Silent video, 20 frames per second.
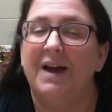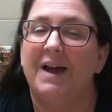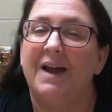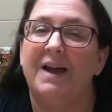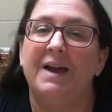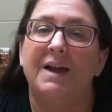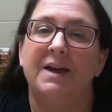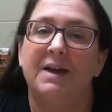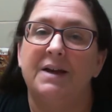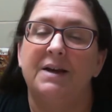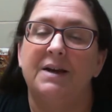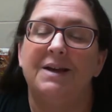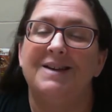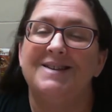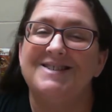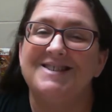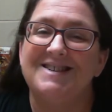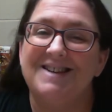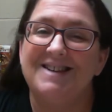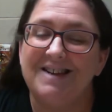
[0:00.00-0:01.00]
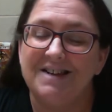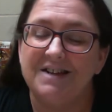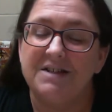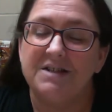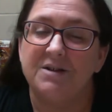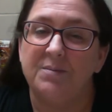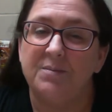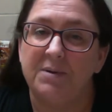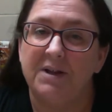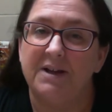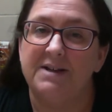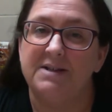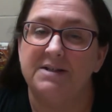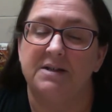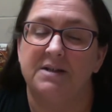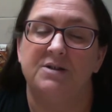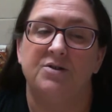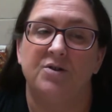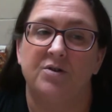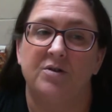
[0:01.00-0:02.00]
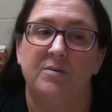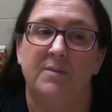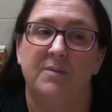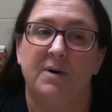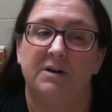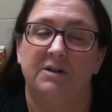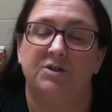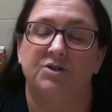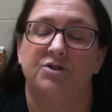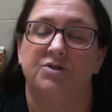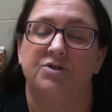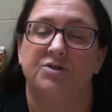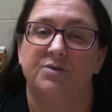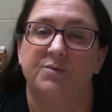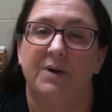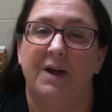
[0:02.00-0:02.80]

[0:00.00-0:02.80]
And it's needed to place internal monitors.